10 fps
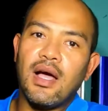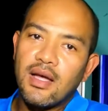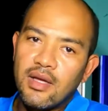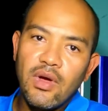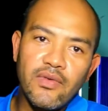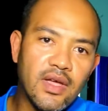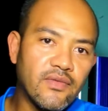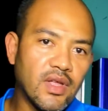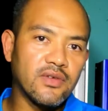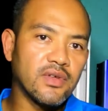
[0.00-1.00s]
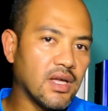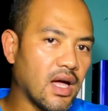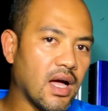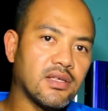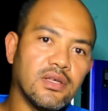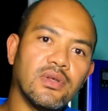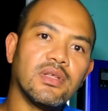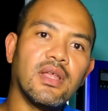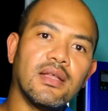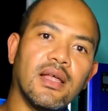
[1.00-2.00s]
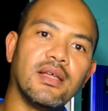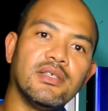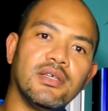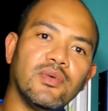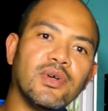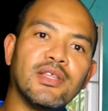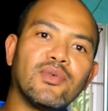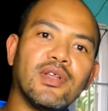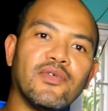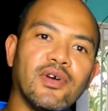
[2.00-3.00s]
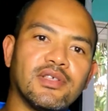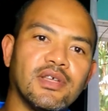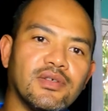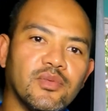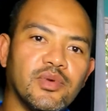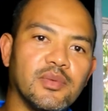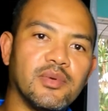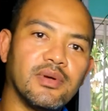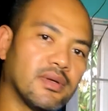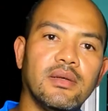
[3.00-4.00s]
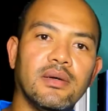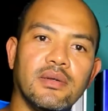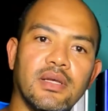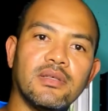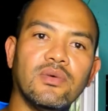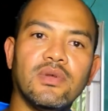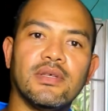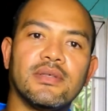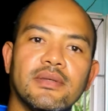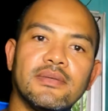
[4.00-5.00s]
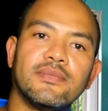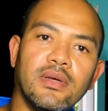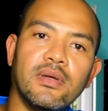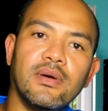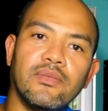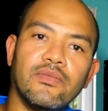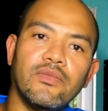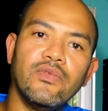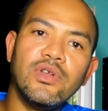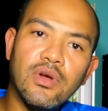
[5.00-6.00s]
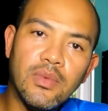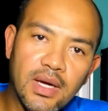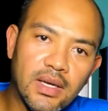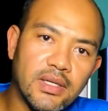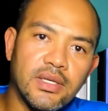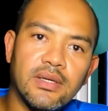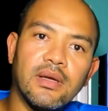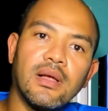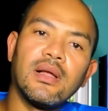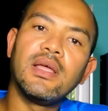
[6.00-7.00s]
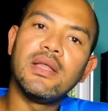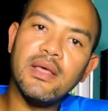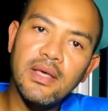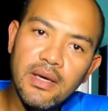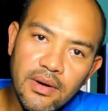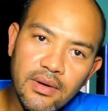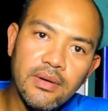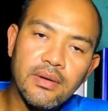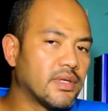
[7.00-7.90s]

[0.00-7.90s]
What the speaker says: Again, we have to give thanks for the access to the technology. We're in the 21st century, people. You know, let's do this. You know, renewable energy, clean air.